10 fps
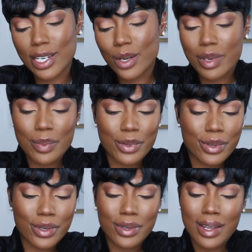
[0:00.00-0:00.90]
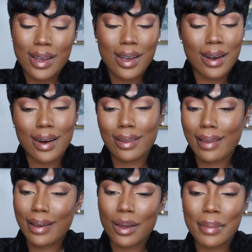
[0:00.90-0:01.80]
I know people are
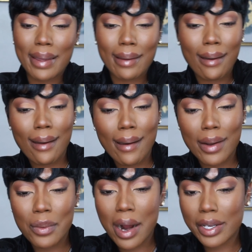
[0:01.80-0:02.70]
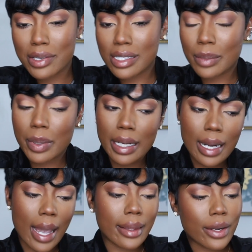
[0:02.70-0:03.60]
like, oh my god, why are you still putting
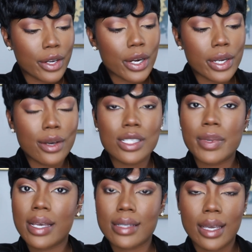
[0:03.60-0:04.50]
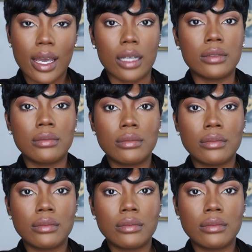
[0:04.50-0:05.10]
highlight on your nose? Because I can.